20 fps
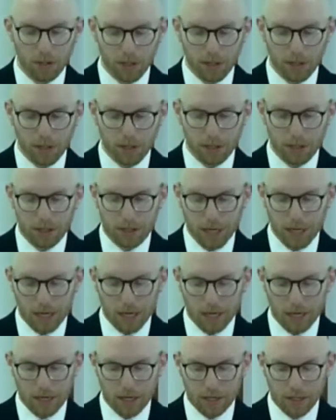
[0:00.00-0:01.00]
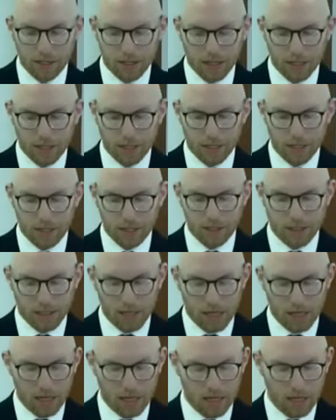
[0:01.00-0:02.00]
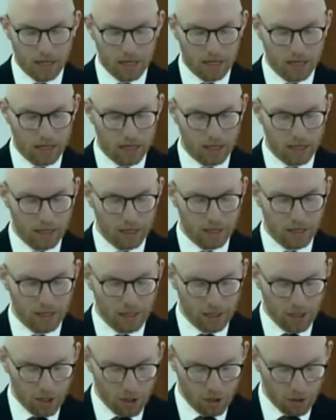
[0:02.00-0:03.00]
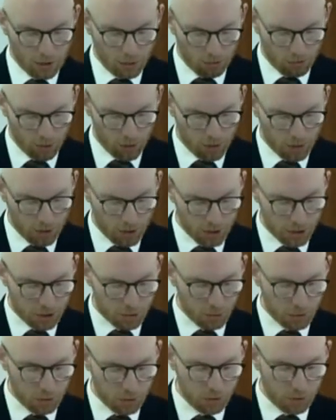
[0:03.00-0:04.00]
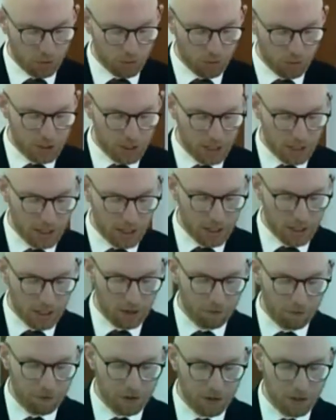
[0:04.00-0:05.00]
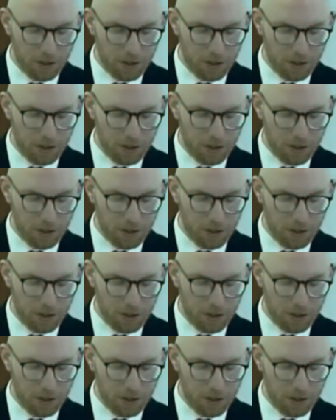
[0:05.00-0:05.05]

In his hands and side, which one's yet